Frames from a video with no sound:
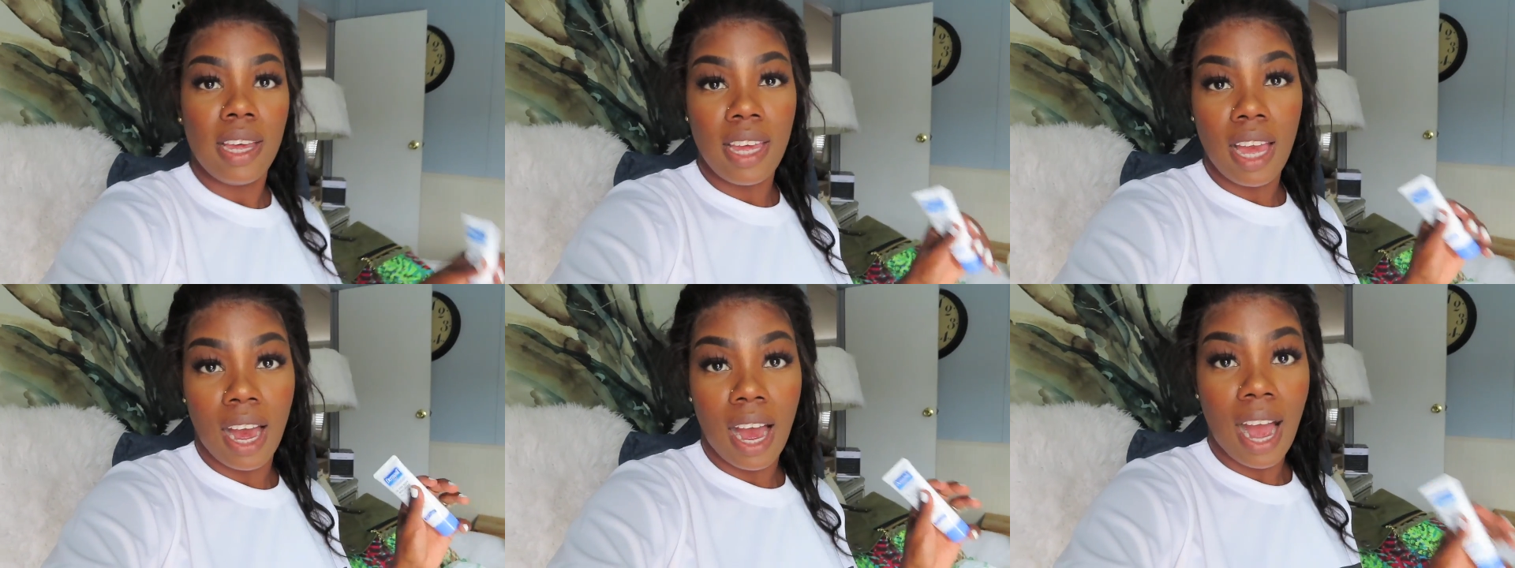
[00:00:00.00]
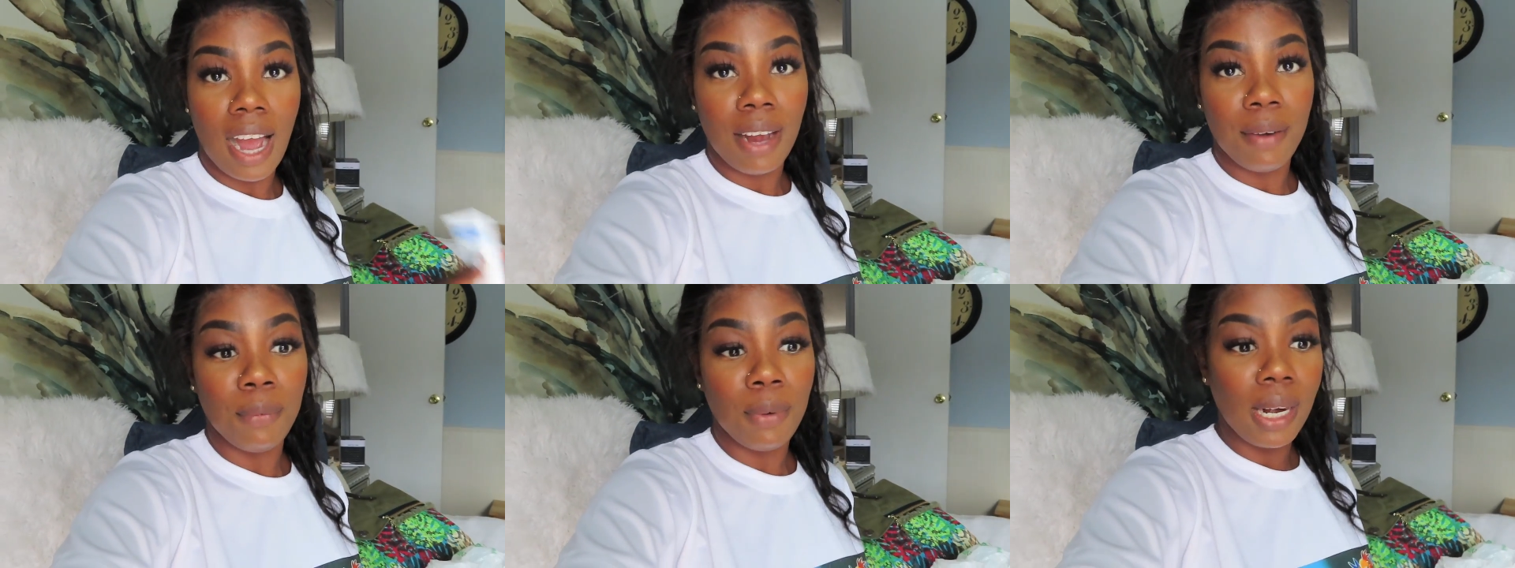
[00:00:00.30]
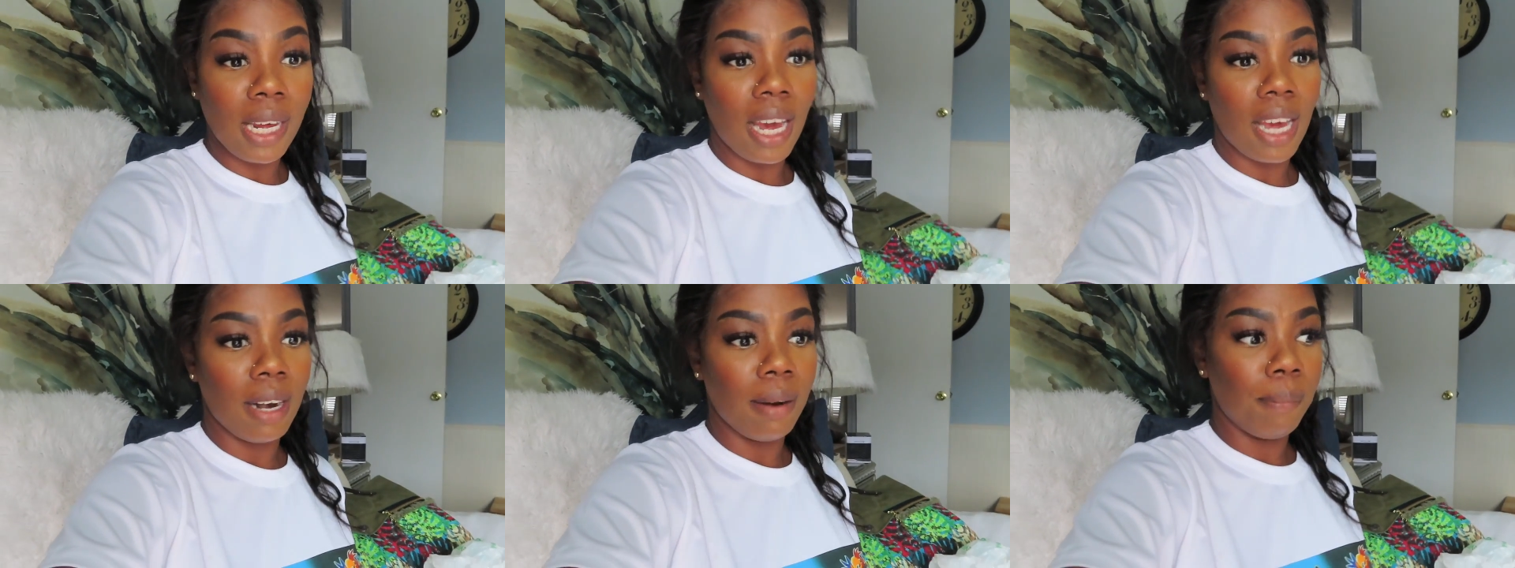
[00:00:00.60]
yeah, I
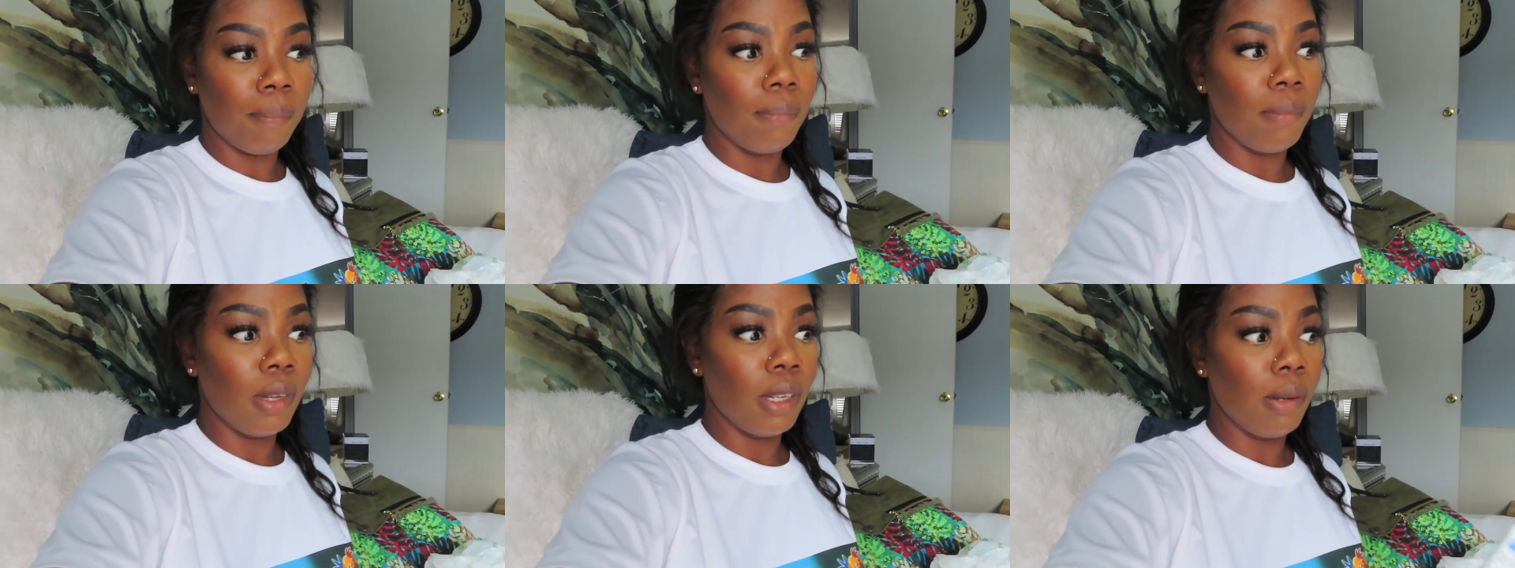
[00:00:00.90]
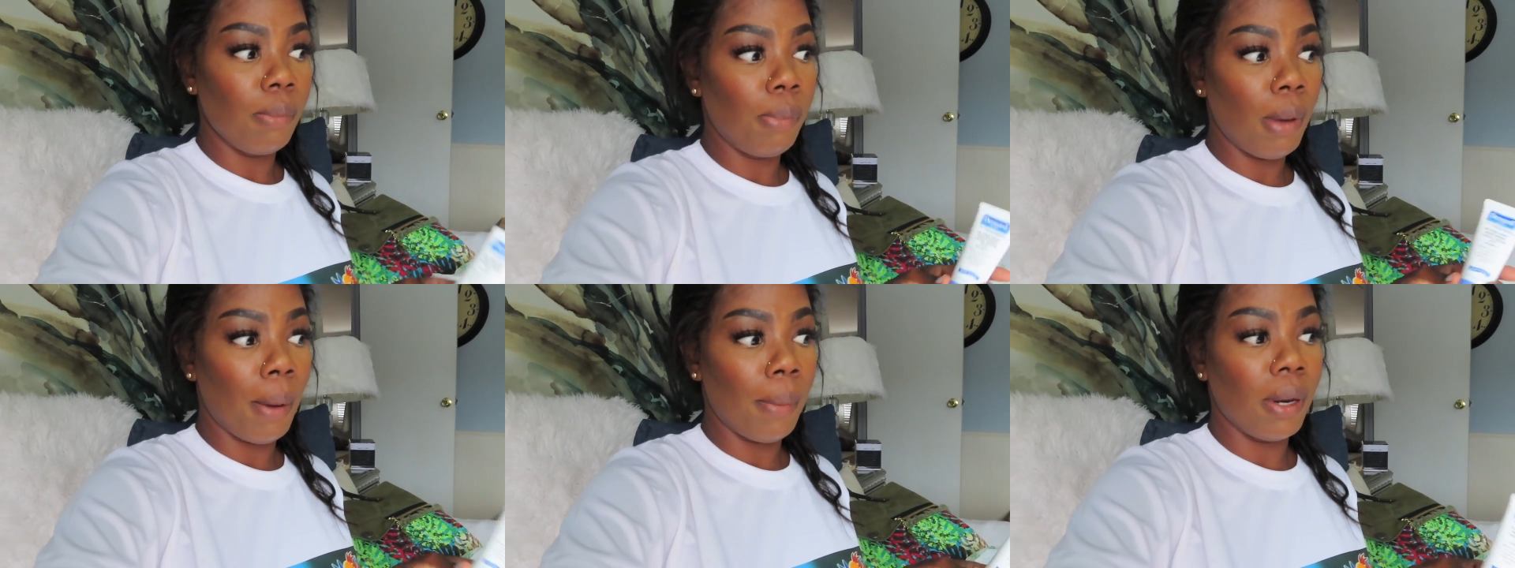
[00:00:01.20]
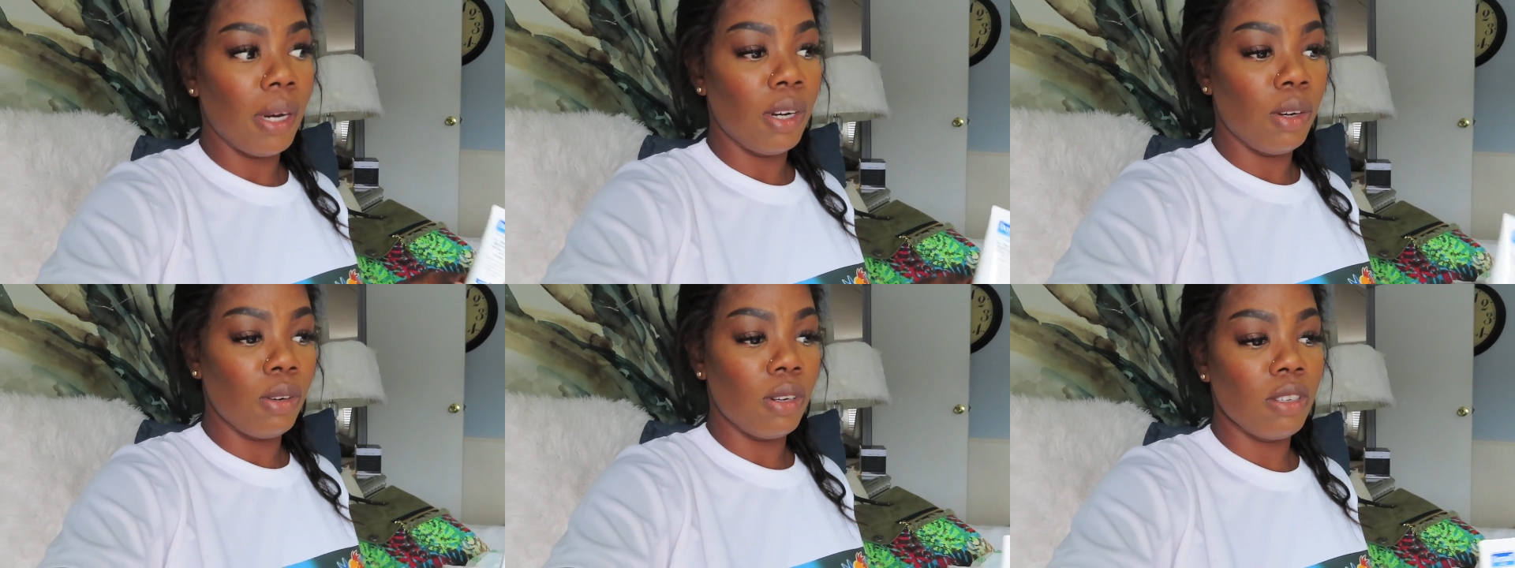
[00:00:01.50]
really gotta be
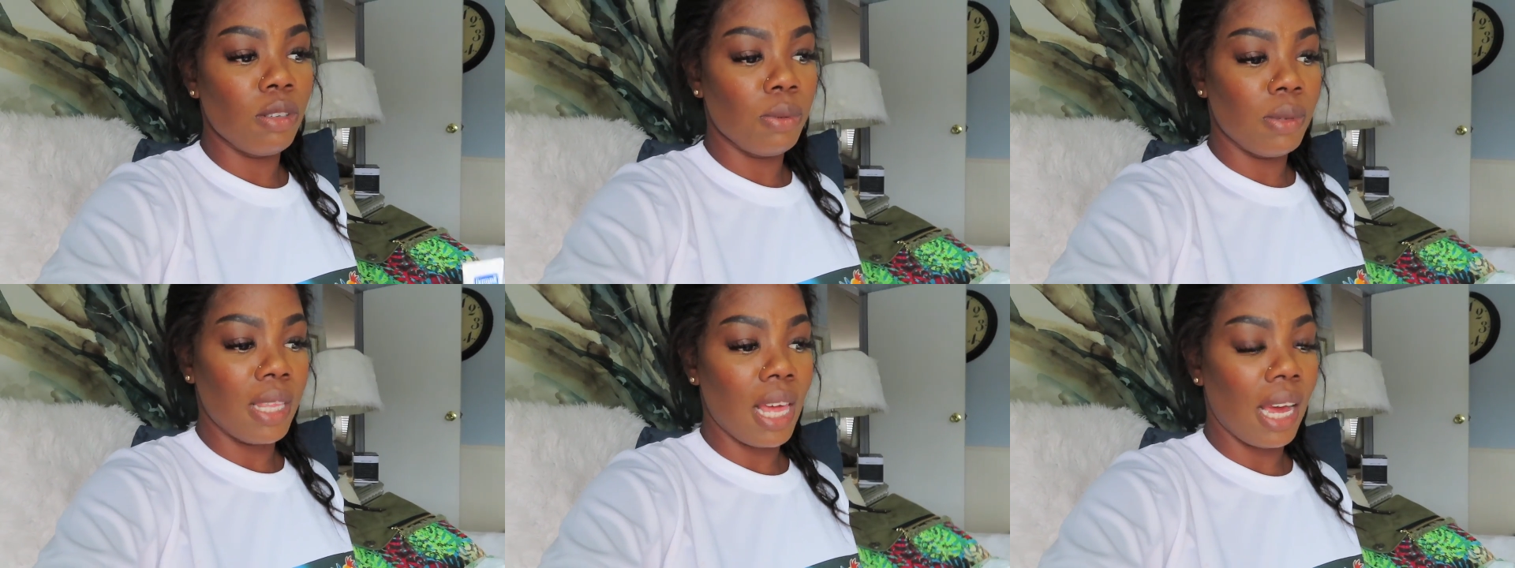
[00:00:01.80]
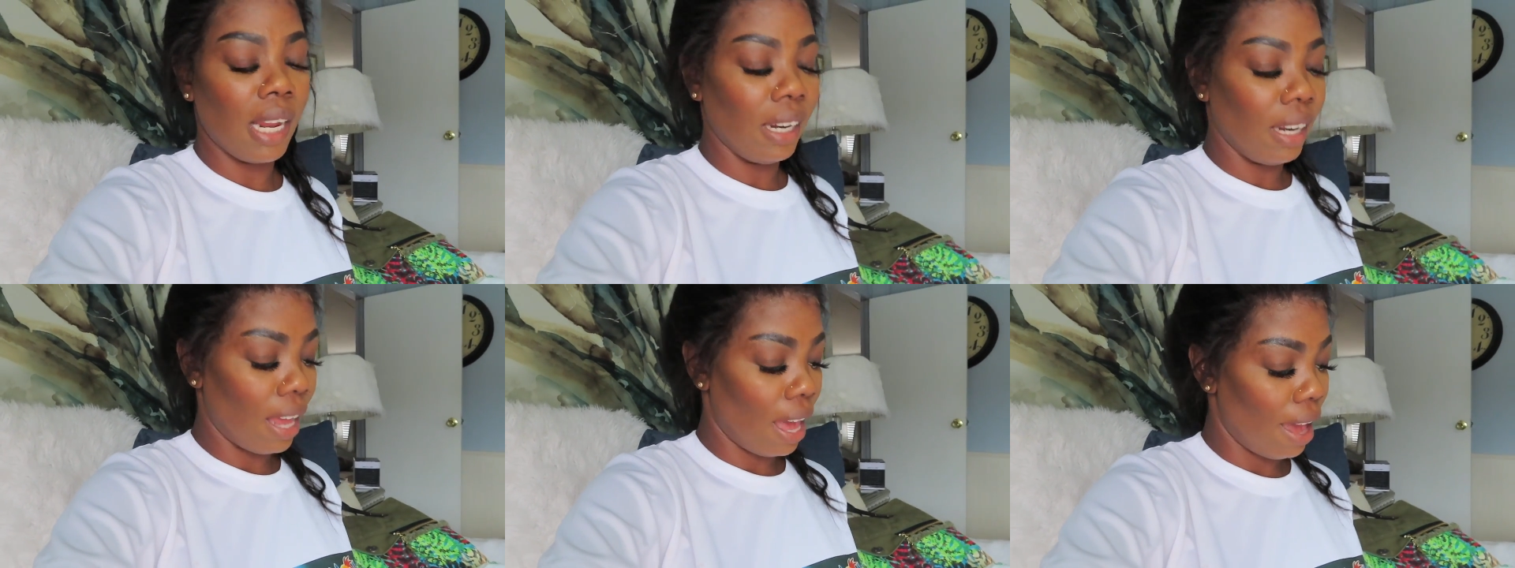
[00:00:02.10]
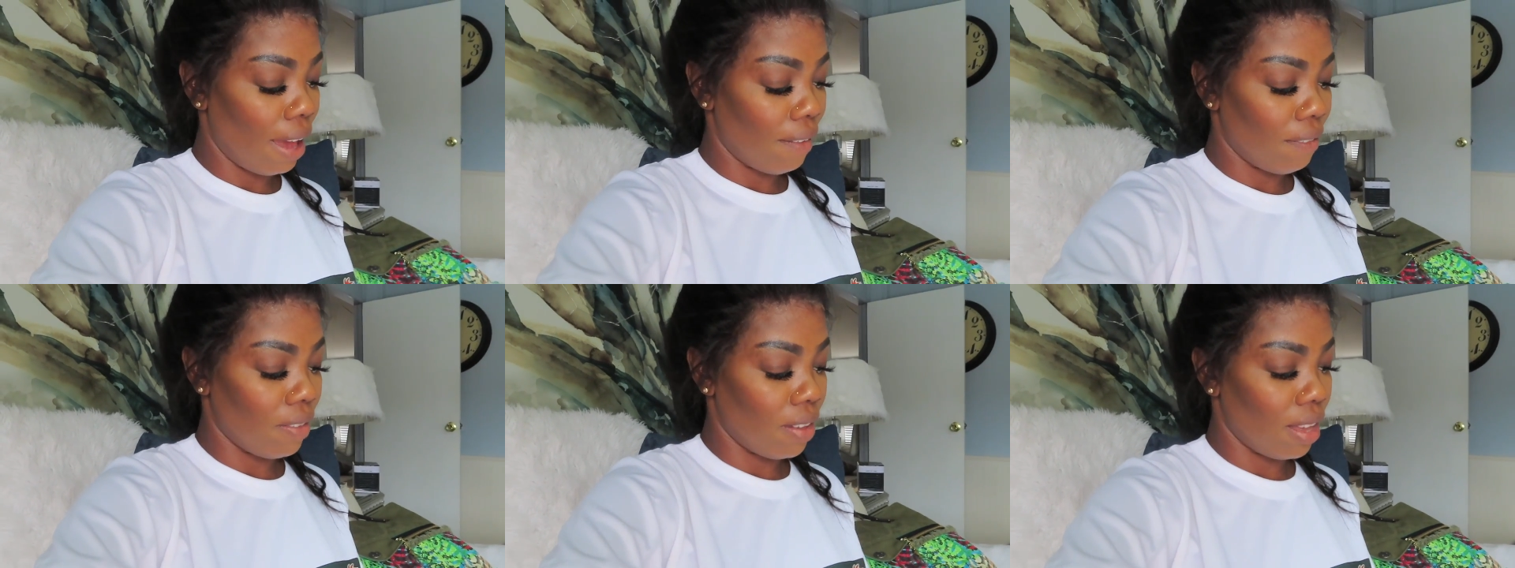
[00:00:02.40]
able to do this without
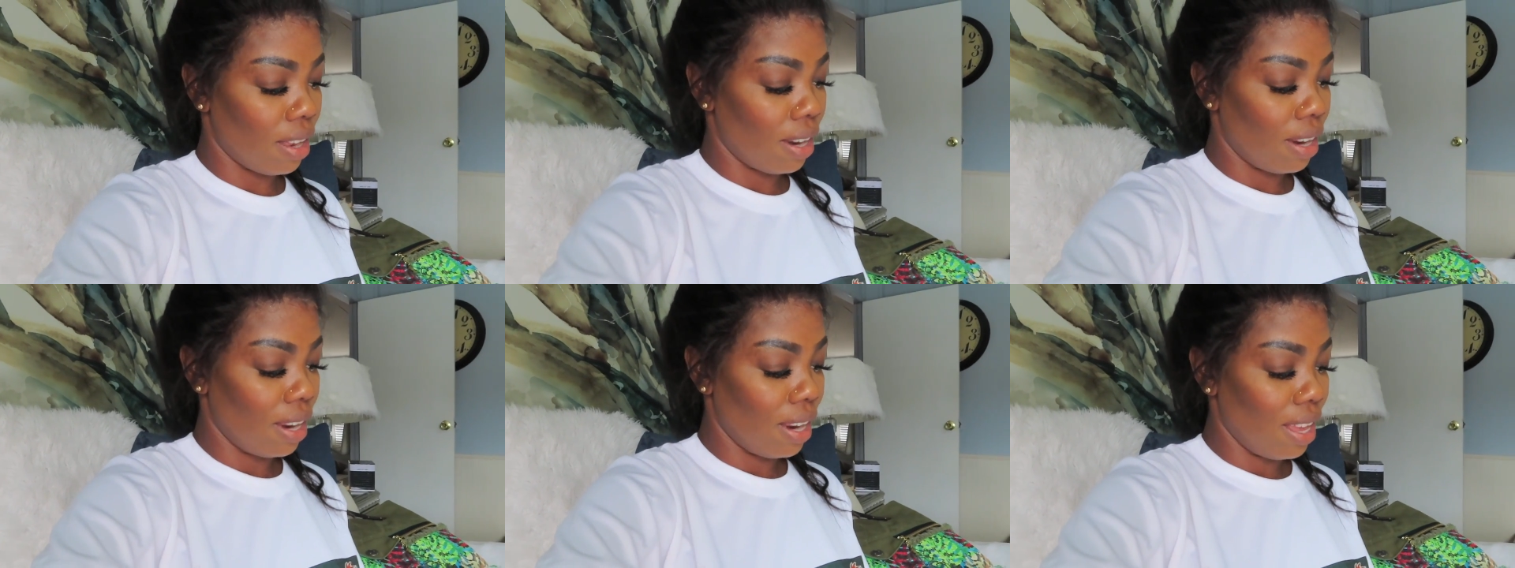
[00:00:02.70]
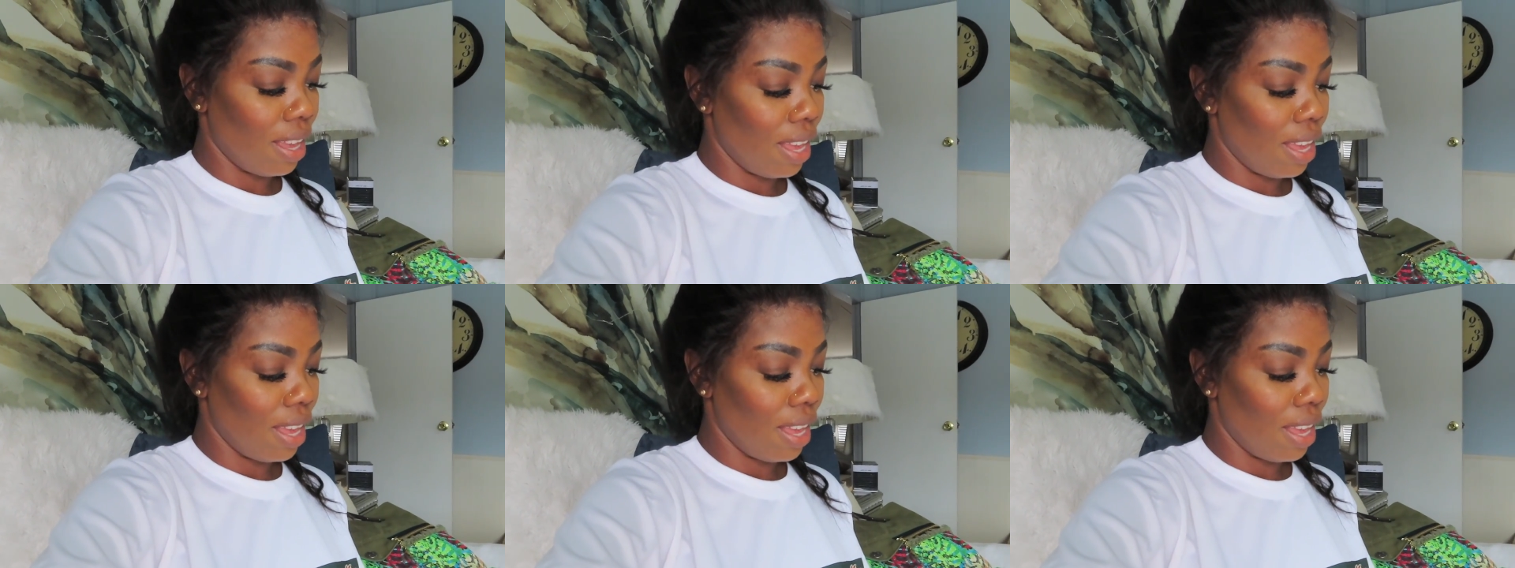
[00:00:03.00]
laughing.